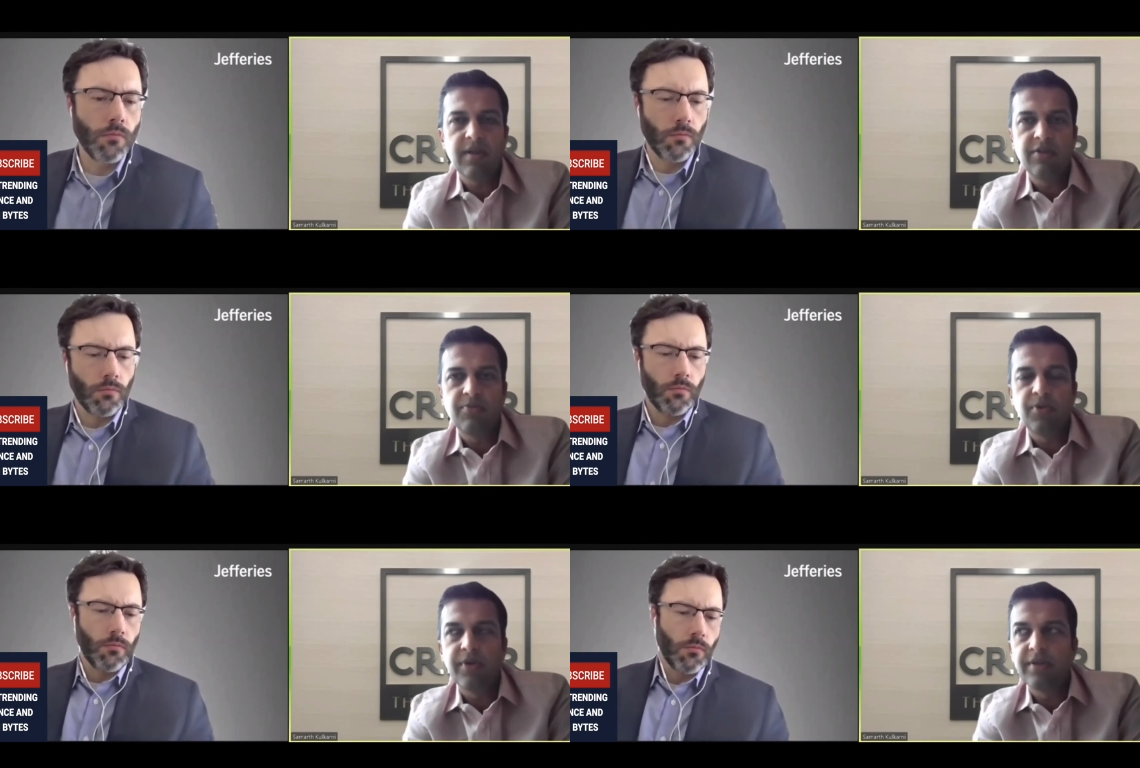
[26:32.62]
Speaker 1: at this
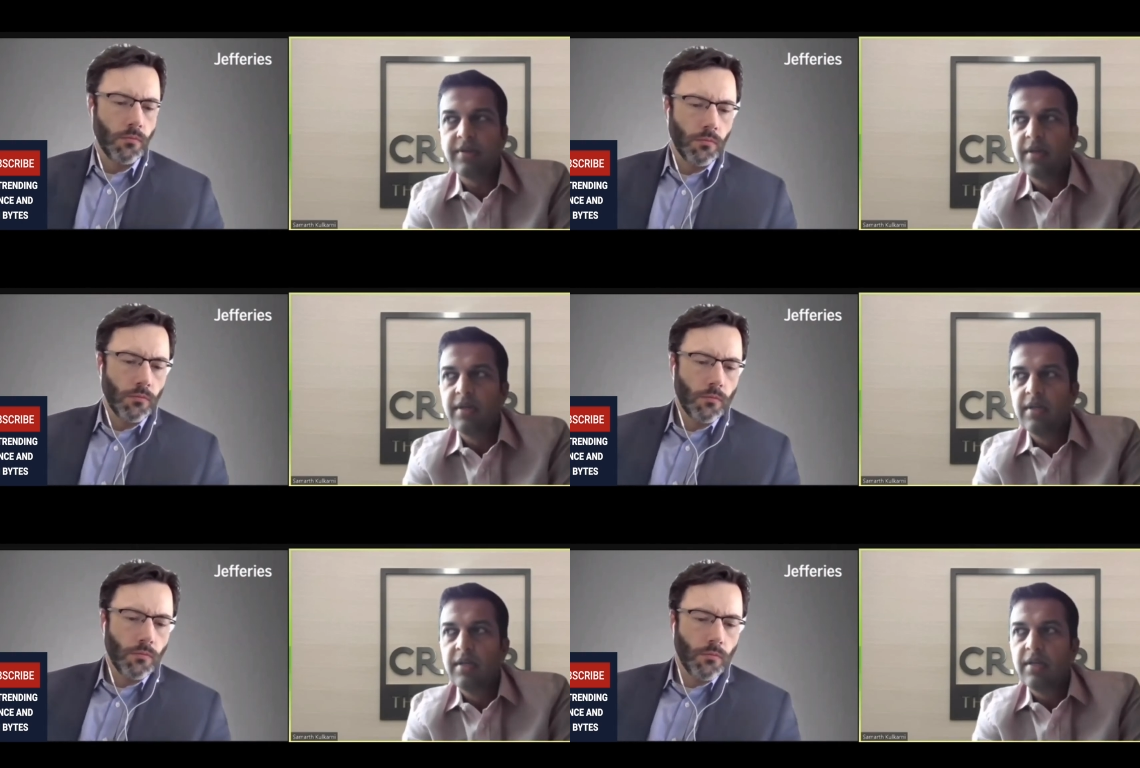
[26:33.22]
point,
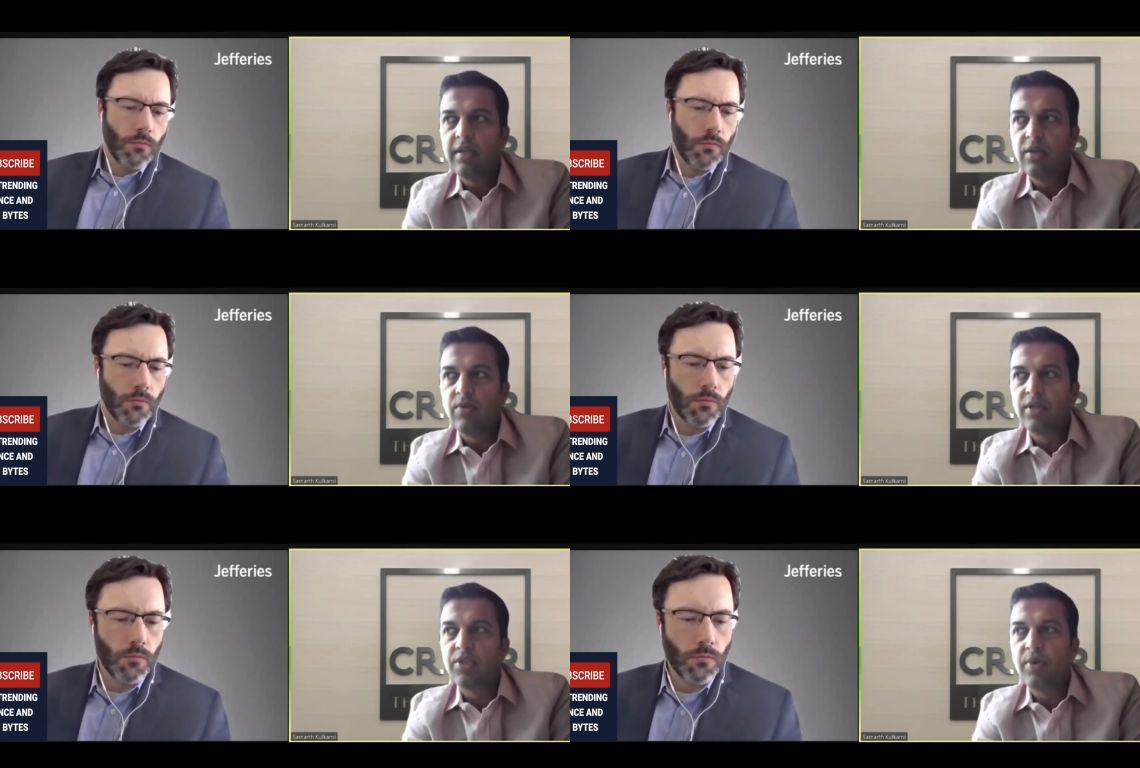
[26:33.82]
you know,
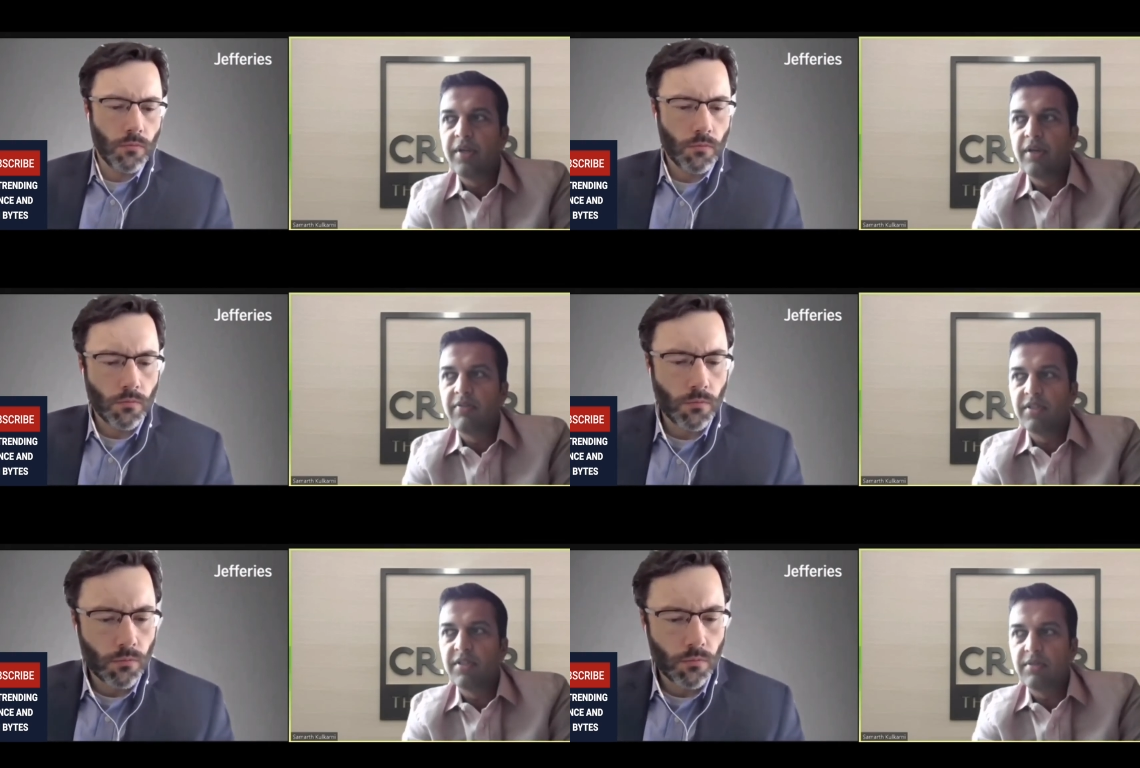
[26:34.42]
120
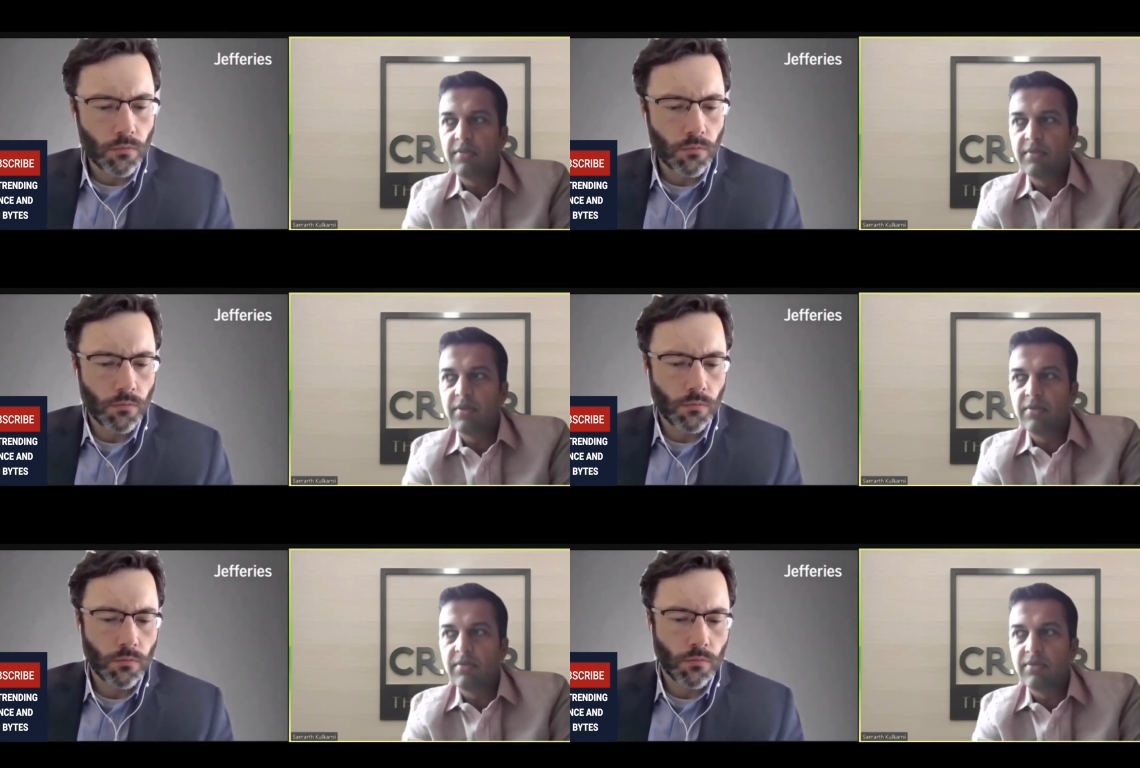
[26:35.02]
obviously, you
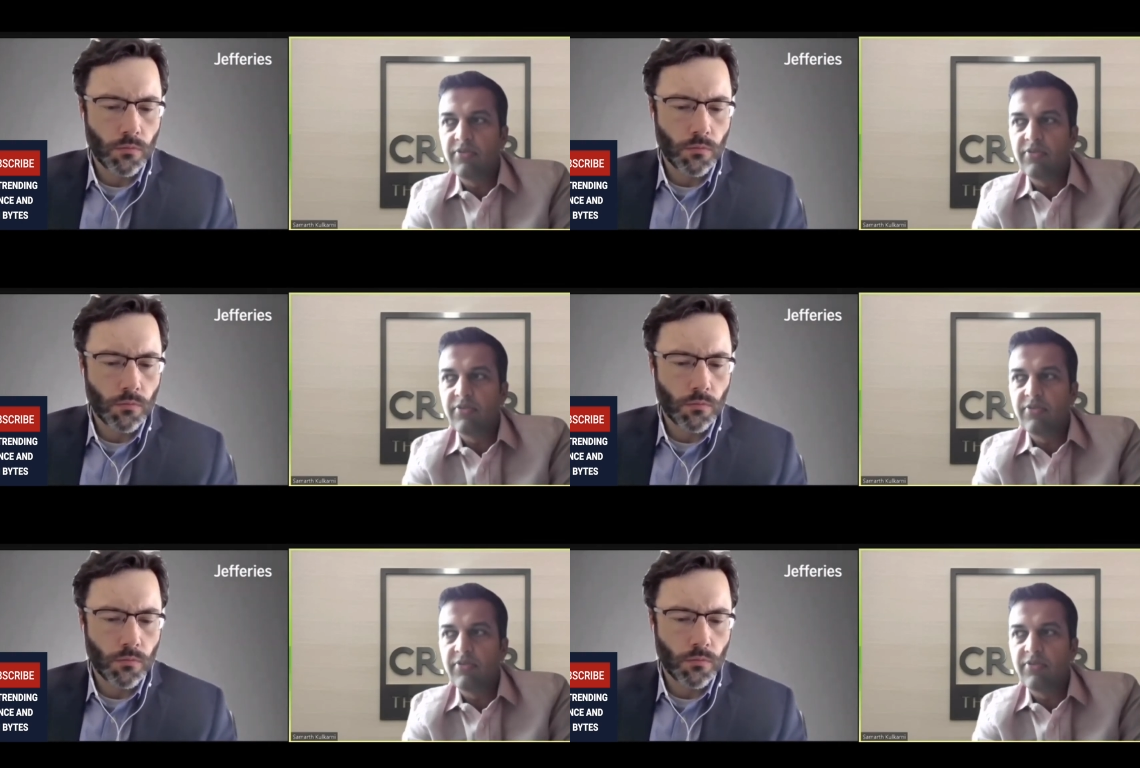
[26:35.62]
know,